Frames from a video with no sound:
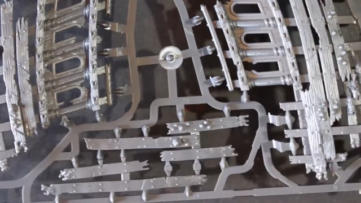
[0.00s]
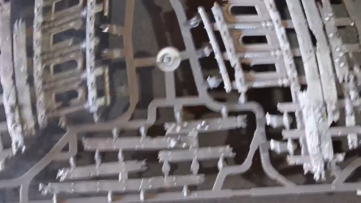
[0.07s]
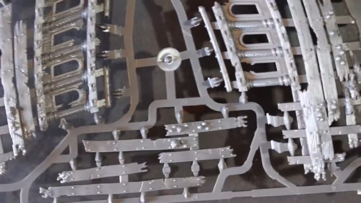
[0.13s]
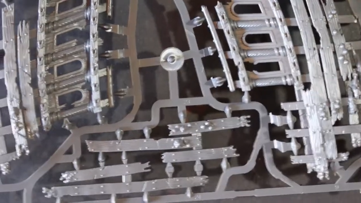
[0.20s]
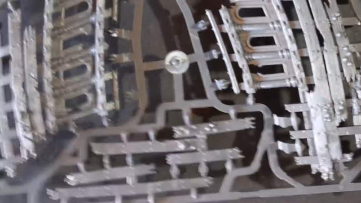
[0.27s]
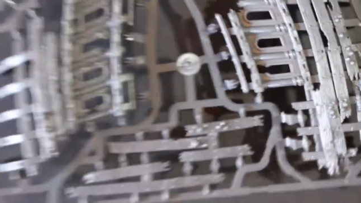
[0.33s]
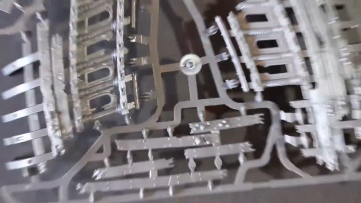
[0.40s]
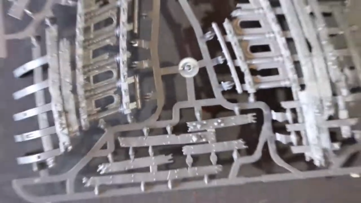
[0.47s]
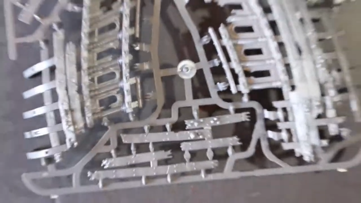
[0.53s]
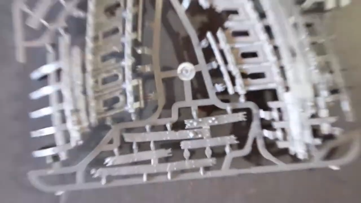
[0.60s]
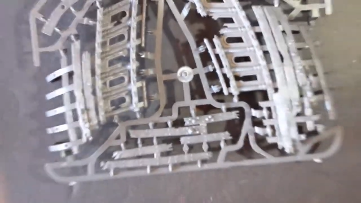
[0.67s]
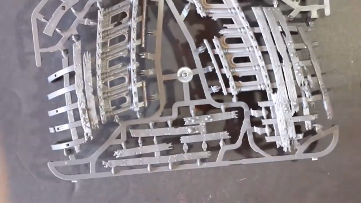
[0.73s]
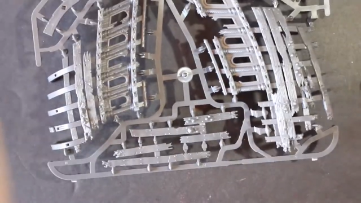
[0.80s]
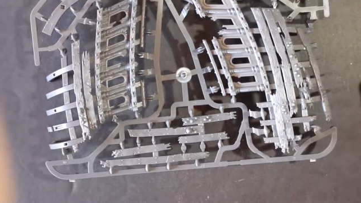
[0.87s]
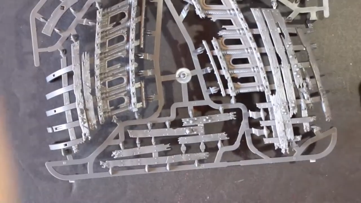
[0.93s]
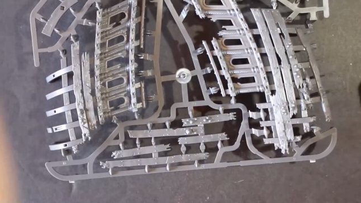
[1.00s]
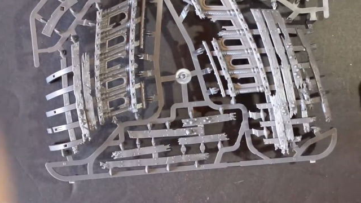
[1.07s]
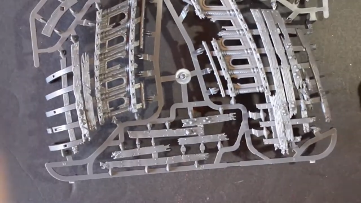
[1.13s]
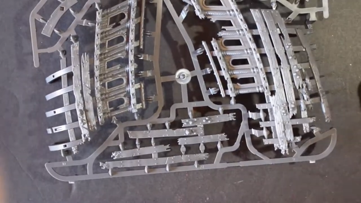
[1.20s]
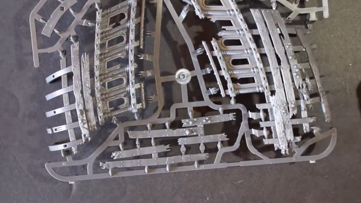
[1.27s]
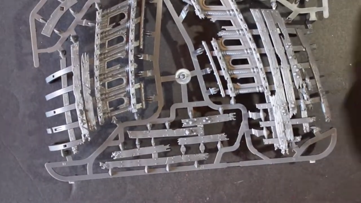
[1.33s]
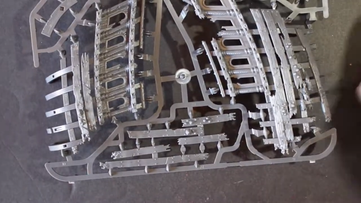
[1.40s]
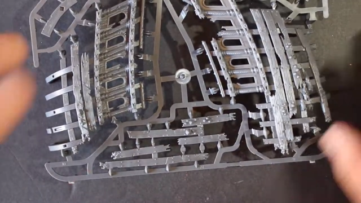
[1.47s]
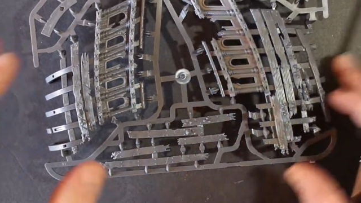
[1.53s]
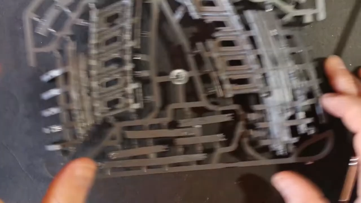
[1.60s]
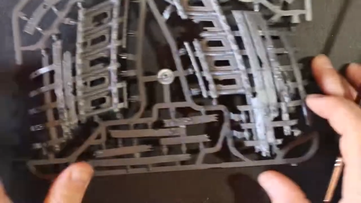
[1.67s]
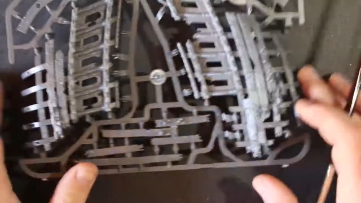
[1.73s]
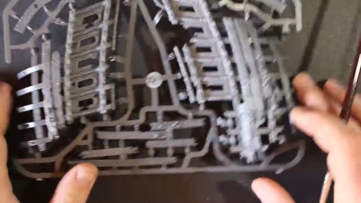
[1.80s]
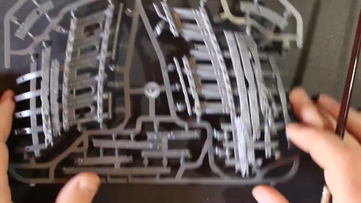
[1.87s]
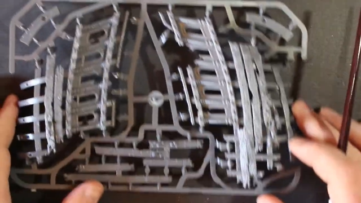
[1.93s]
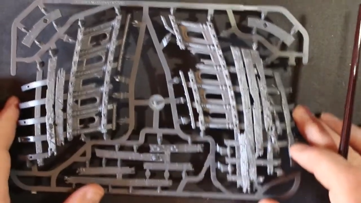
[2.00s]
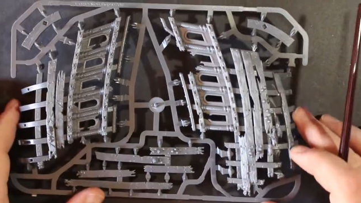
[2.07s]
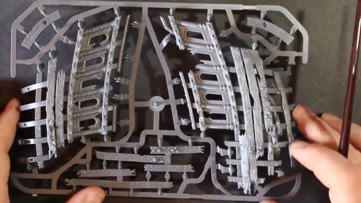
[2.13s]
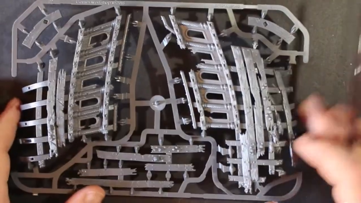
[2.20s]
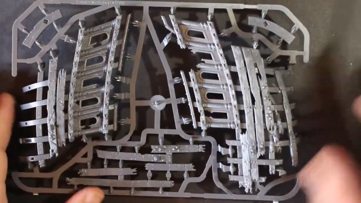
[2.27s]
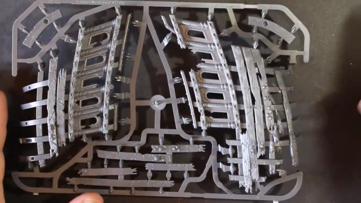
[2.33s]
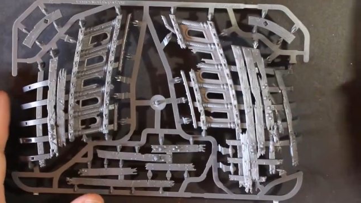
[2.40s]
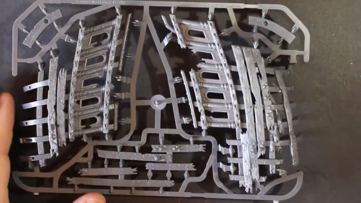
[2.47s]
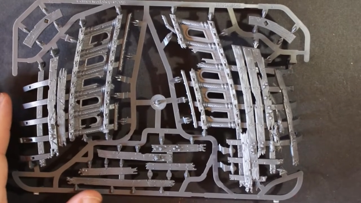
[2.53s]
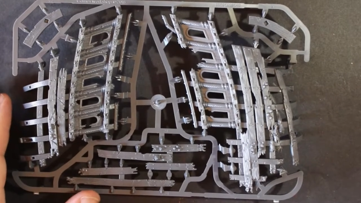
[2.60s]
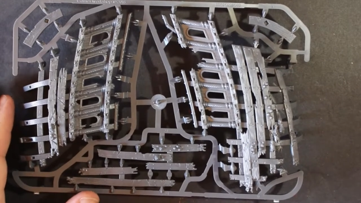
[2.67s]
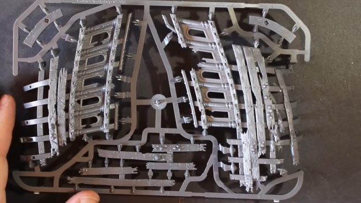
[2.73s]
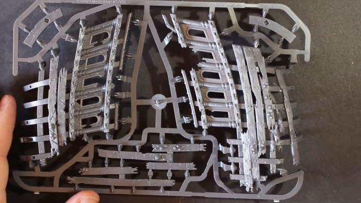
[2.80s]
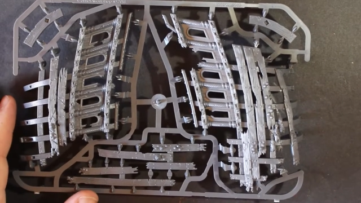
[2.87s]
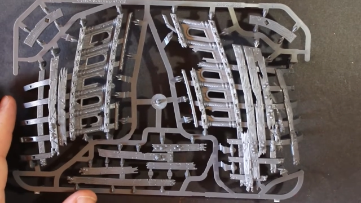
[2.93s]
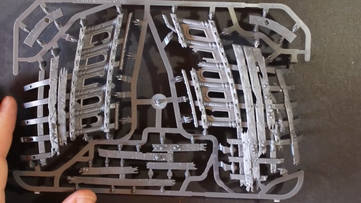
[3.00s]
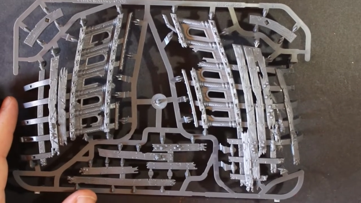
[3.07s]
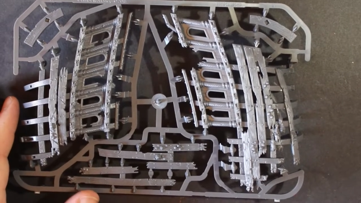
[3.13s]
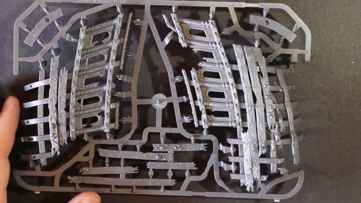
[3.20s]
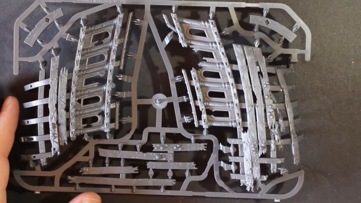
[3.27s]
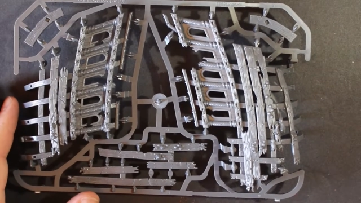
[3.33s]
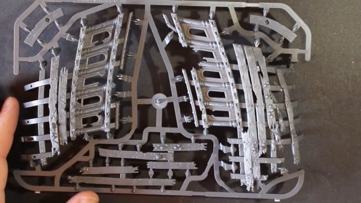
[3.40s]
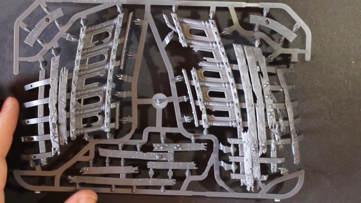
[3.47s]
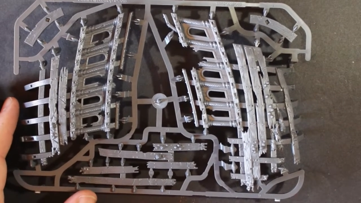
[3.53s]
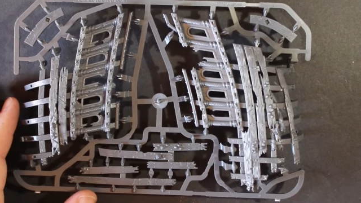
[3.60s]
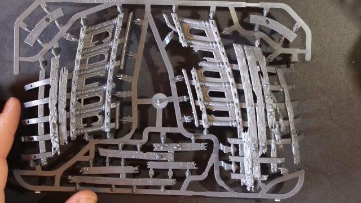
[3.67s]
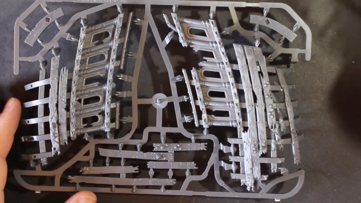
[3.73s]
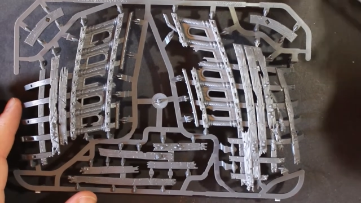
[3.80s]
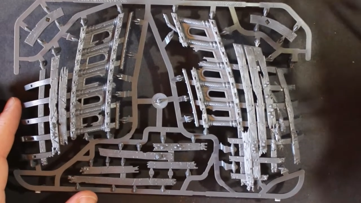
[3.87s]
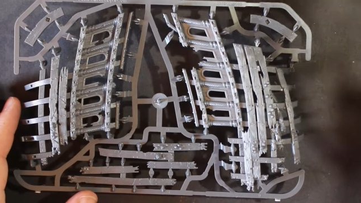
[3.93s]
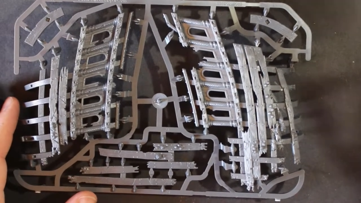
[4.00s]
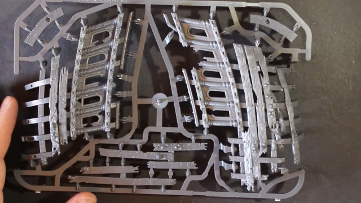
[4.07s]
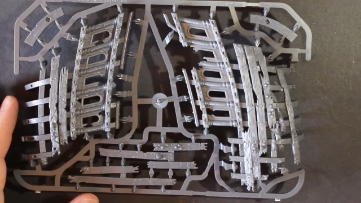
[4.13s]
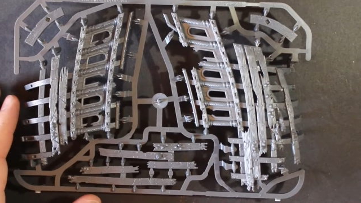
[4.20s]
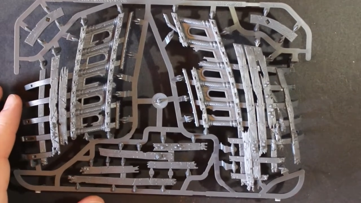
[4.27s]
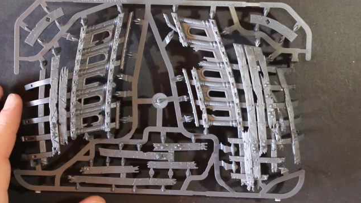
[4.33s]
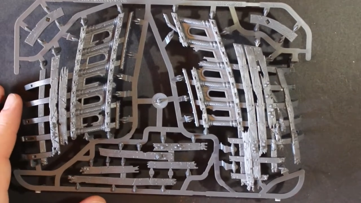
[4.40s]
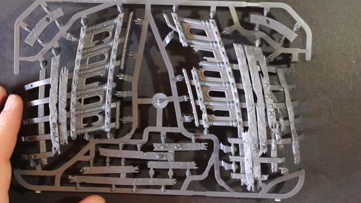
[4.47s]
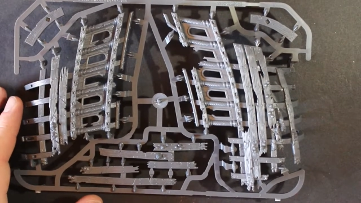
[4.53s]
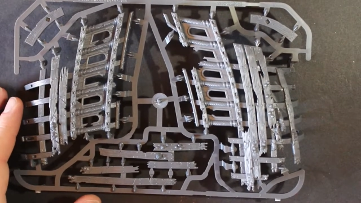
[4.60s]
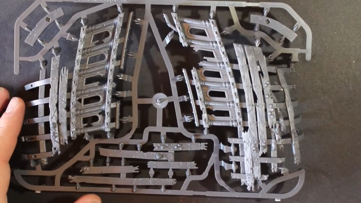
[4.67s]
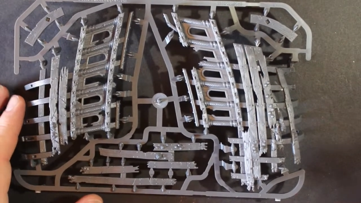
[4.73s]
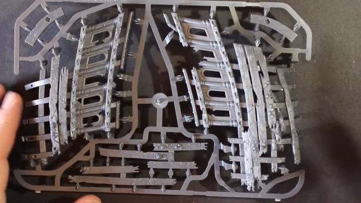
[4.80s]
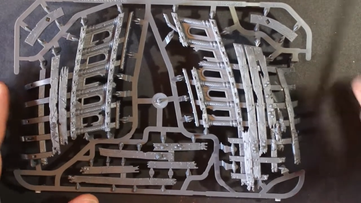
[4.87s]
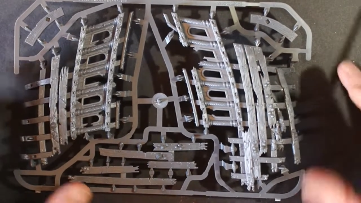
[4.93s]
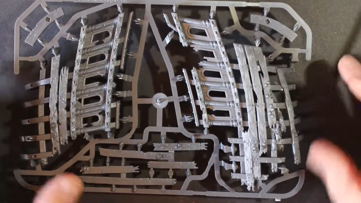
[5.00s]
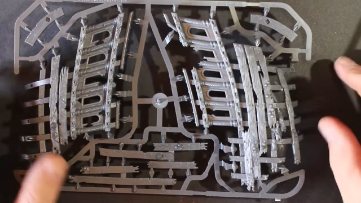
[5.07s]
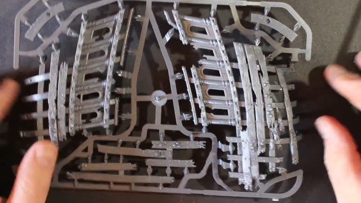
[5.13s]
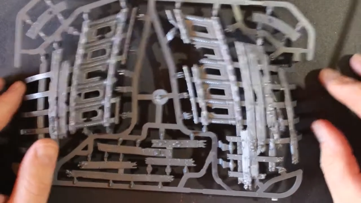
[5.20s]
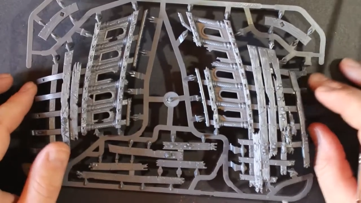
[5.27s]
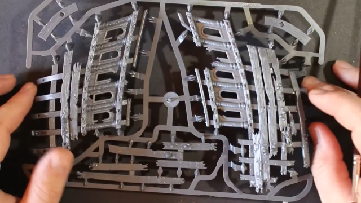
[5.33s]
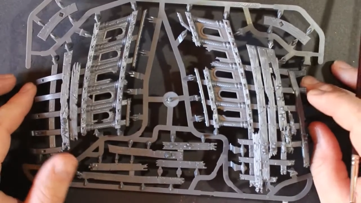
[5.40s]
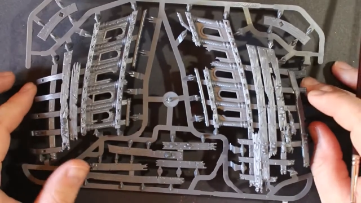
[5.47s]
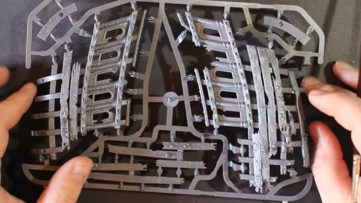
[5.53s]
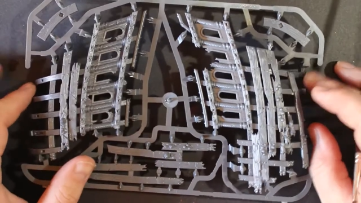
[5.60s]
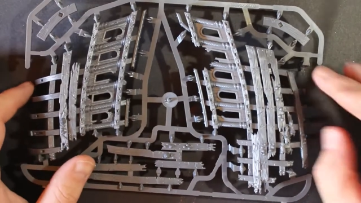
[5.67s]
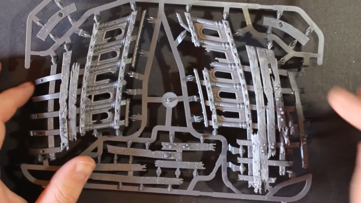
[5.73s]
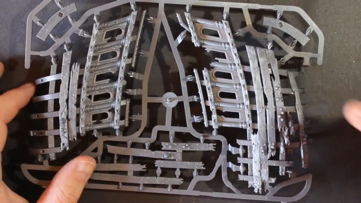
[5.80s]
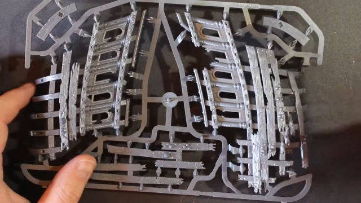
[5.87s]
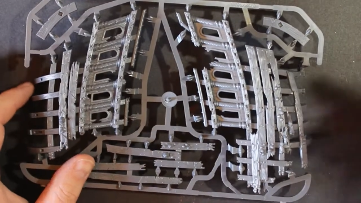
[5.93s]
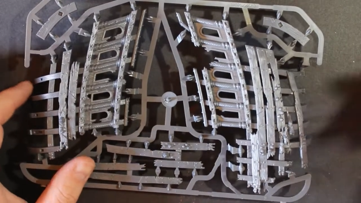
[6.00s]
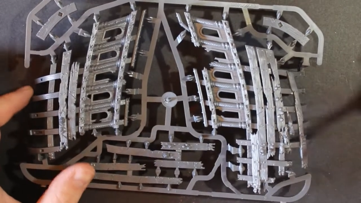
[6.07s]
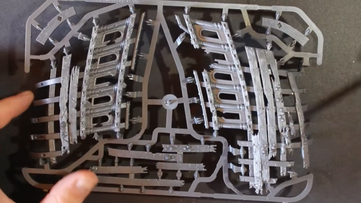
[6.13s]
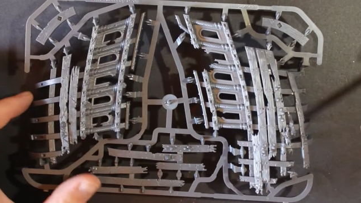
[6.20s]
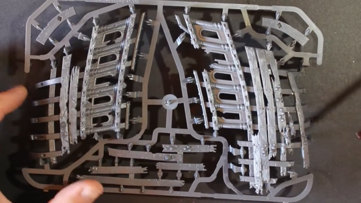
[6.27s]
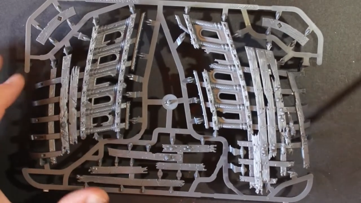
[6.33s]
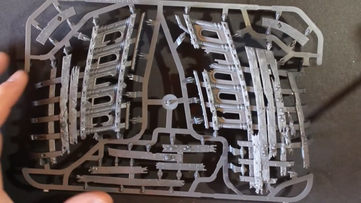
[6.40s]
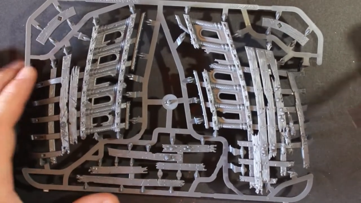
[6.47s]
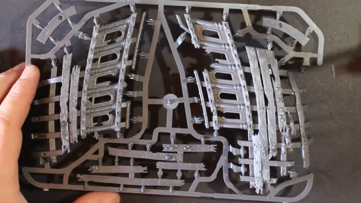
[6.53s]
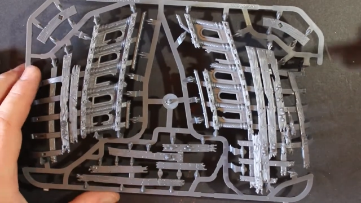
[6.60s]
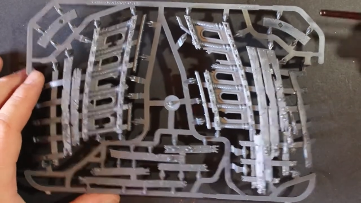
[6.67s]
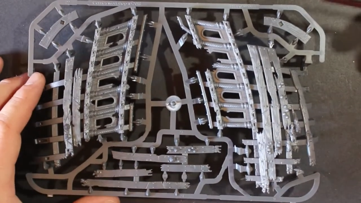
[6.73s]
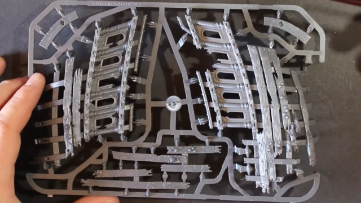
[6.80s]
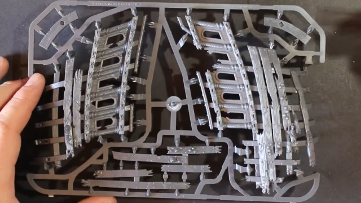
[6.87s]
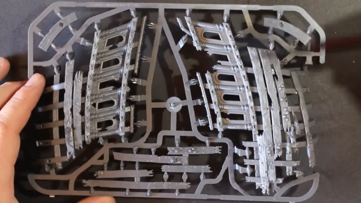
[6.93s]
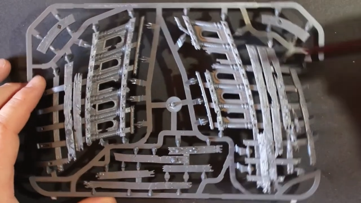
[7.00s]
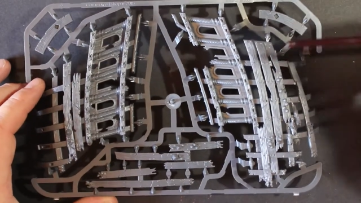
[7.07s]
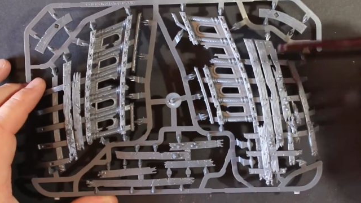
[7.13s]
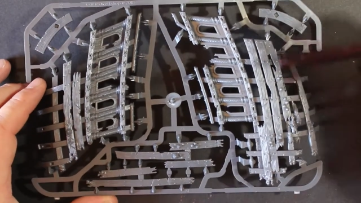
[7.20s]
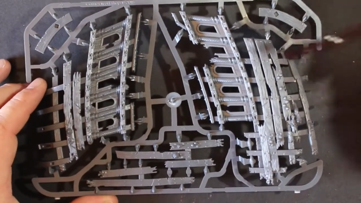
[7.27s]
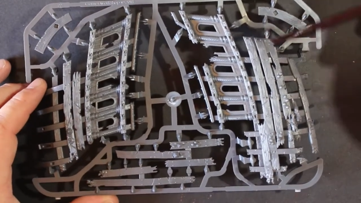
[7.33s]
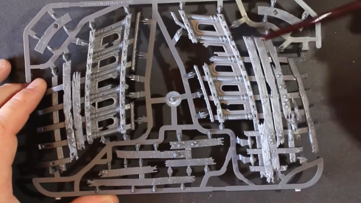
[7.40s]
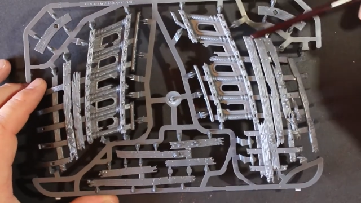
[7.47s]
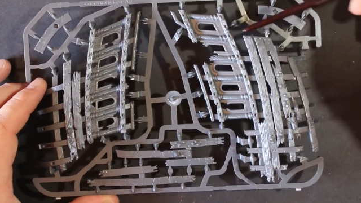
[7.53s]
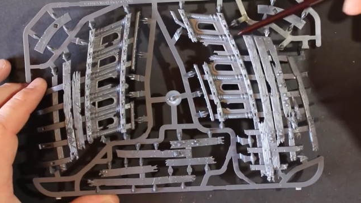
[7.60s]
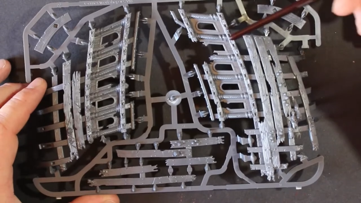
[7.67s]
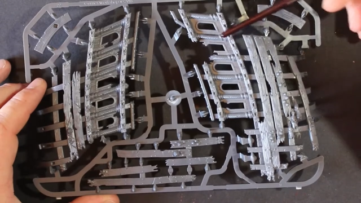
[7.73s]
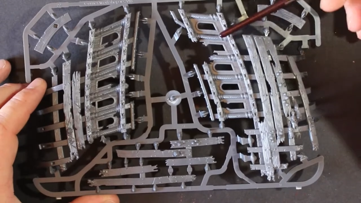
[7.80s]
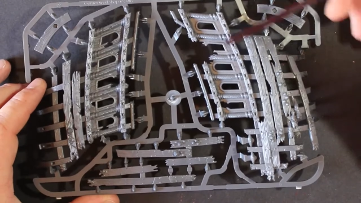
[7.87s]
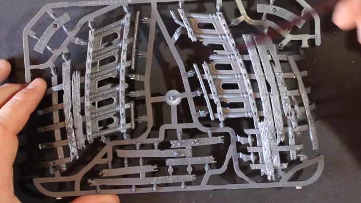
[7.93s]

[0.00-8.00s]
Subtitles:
No face is visible, so there are no lips to read.